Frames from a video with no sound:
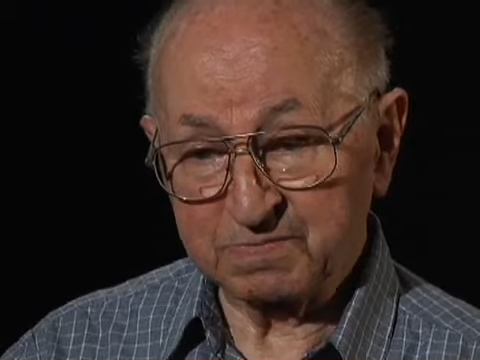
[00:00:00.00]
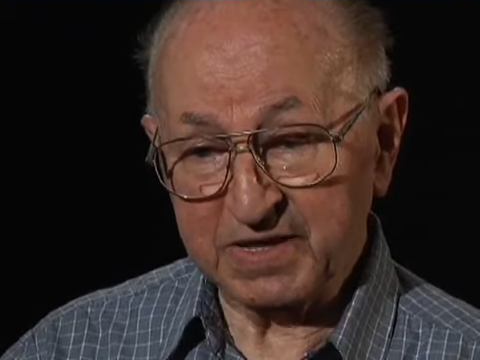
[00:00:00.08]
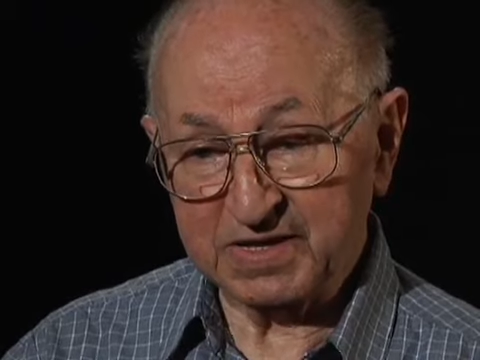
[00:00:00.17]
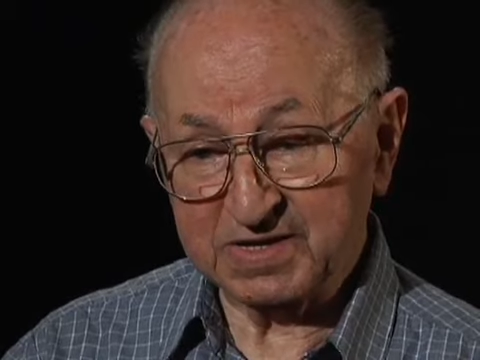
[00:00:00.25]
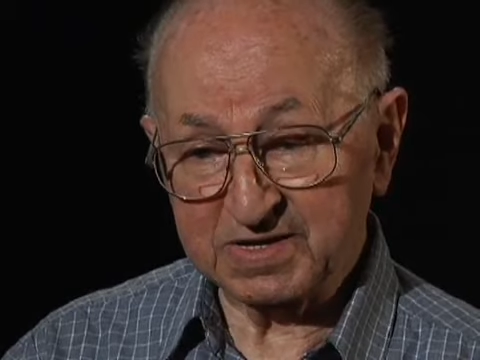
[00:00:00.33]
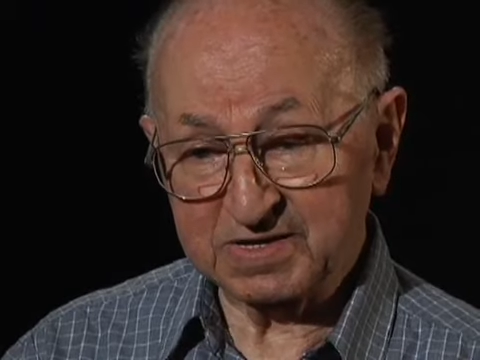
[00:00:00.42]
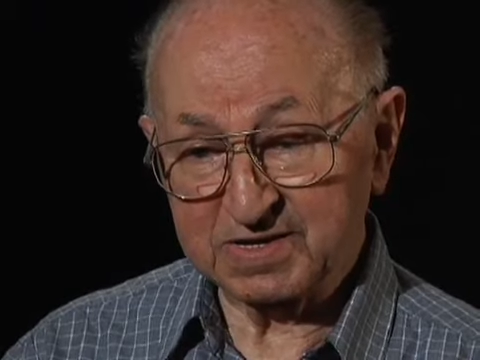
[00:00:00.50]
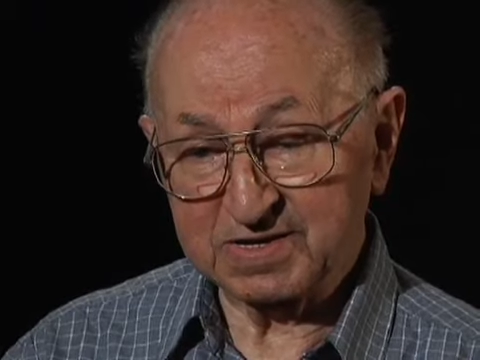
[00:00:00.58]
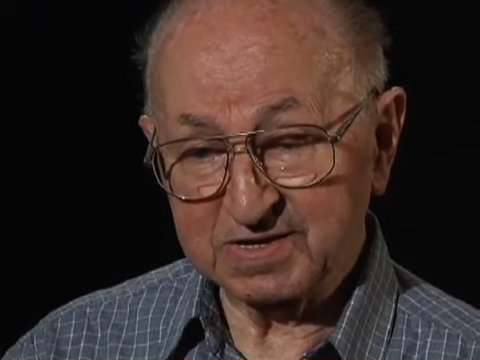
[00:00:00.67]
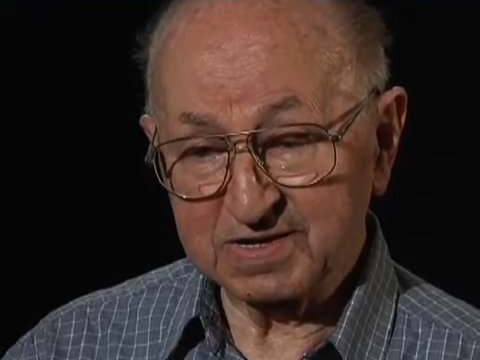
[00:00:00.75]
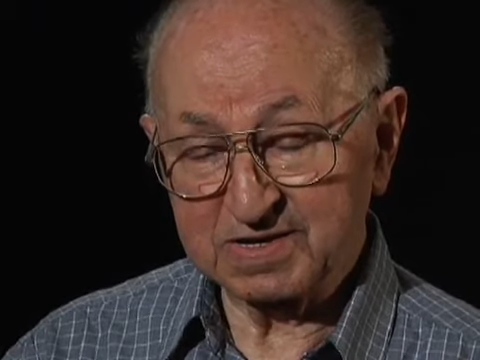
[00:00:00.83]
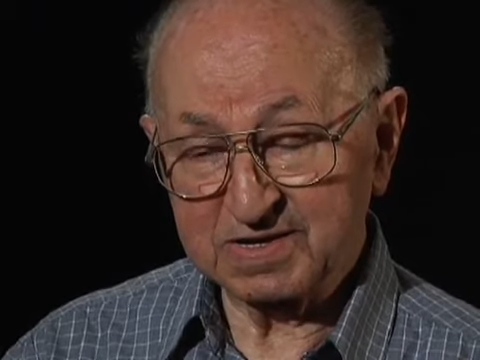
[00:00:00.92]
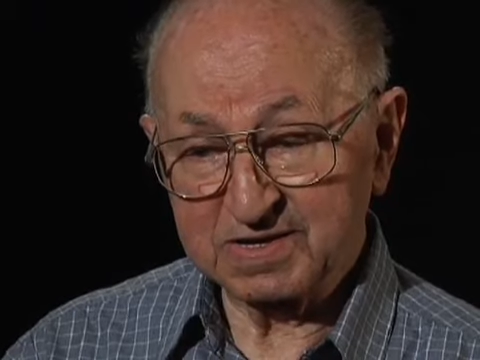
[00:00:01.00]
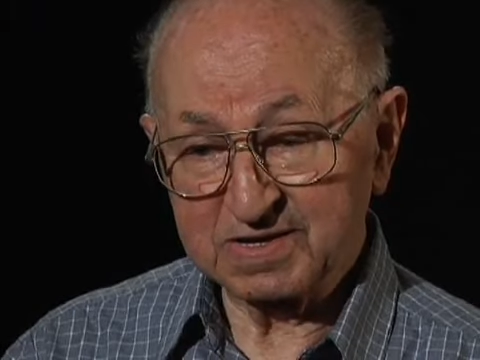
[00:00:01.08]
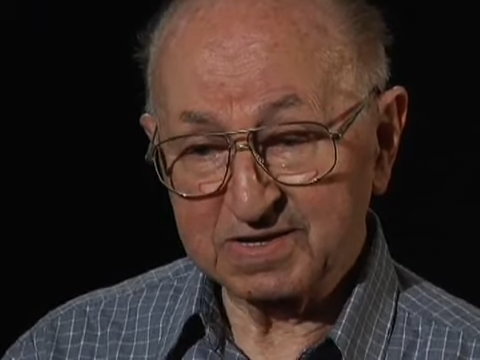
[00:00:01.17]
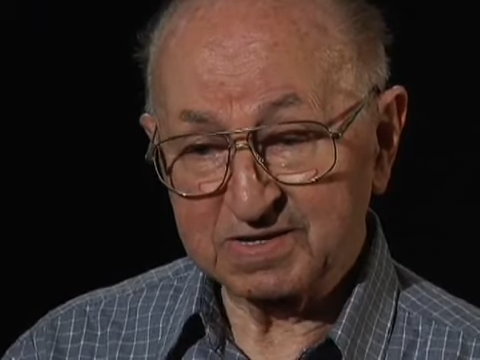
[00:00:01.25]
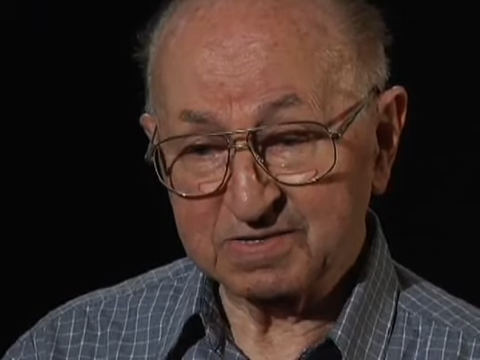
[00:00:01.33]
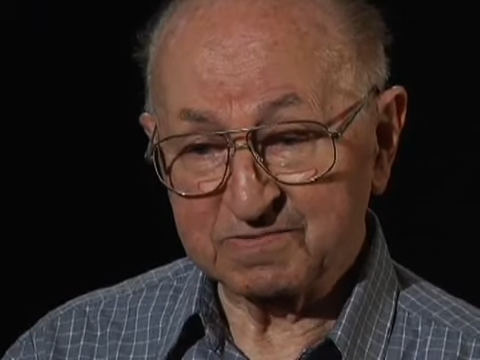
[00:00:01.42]
making
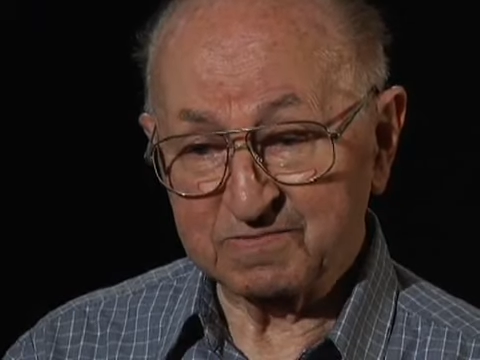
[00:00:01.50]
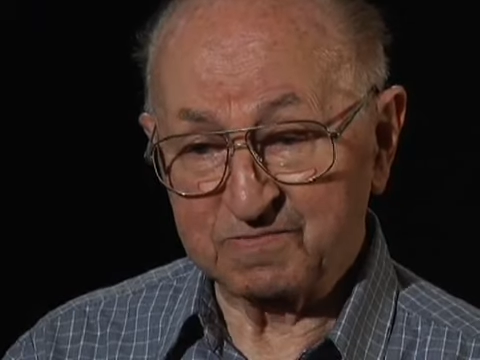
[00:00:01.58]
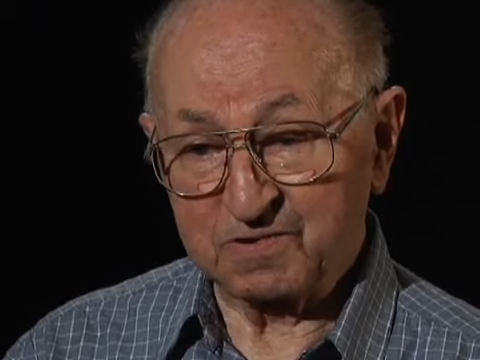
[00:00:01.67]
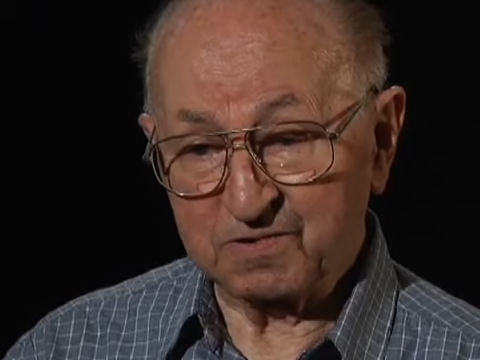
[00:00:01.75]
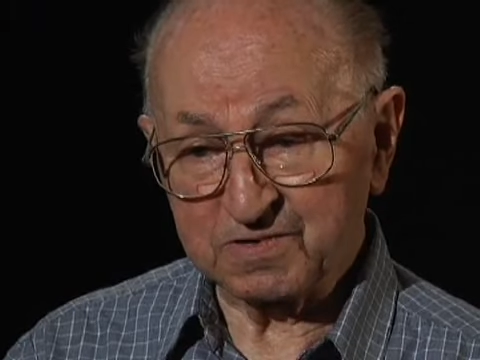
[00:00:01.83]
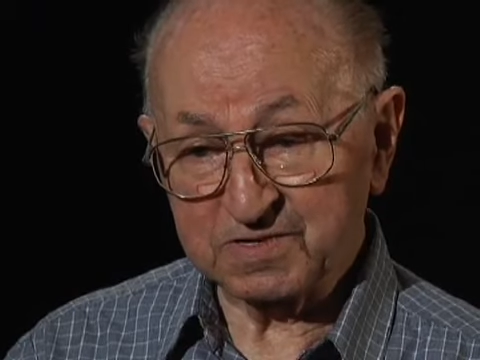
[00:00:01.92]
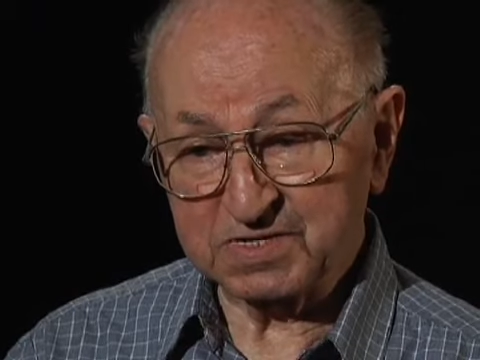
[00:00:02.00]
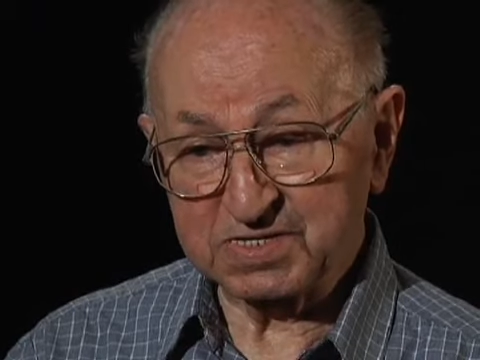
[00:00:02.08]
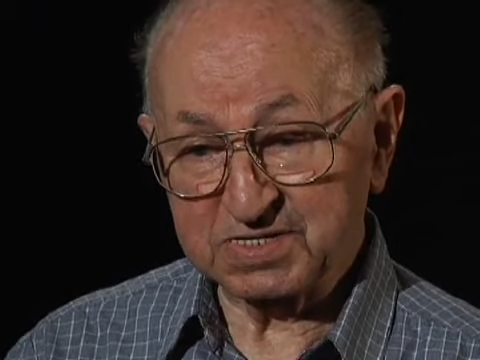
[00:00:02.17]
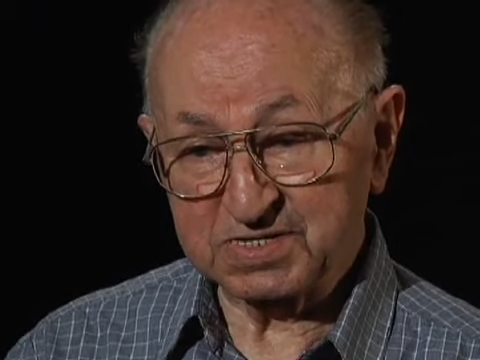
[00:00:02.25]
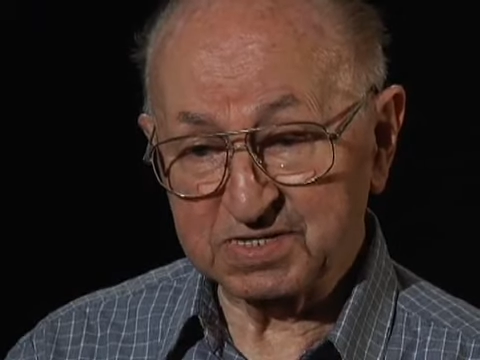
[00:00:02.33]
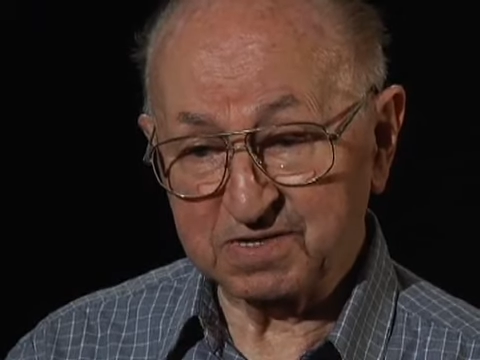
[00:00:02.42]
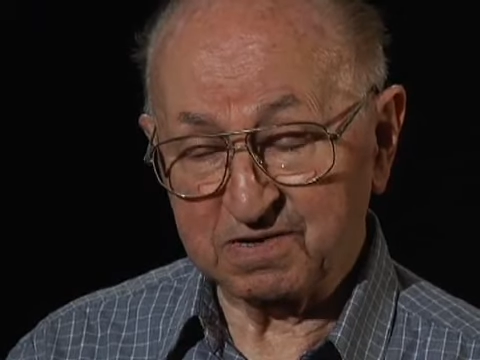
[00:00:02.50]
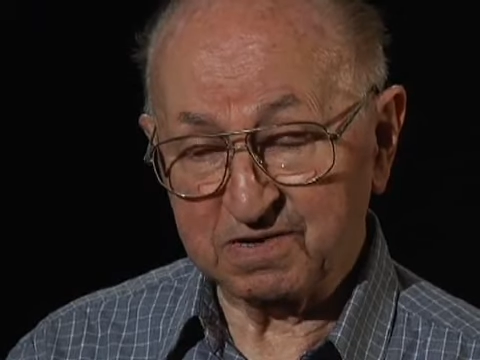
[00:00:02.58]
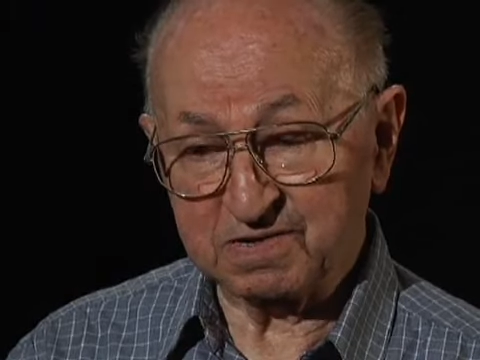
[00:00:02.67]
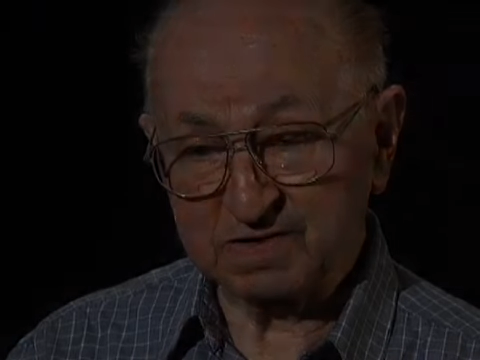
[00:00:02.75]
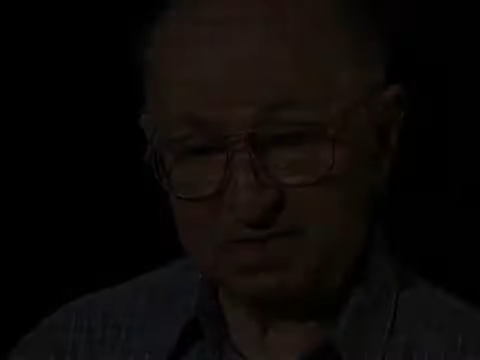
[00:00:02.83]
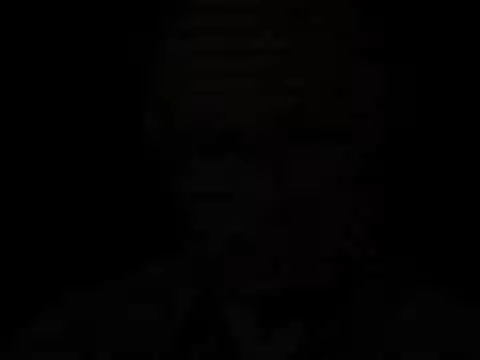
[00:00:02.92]
wars and so
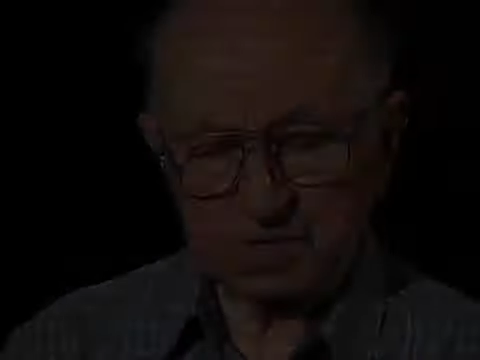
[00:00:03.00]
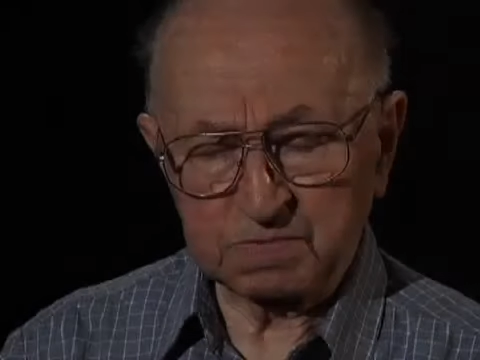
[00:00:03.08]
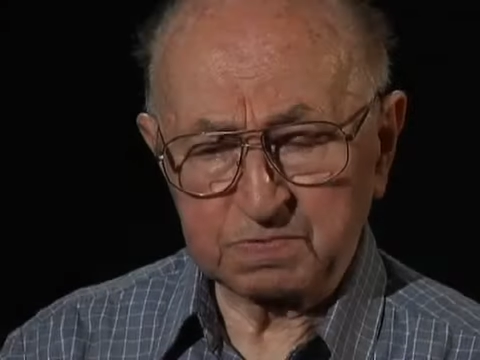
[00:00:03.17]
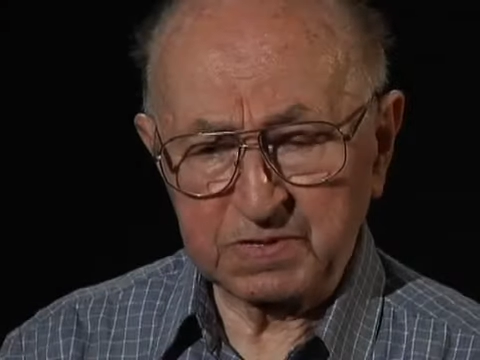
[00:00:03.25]
on.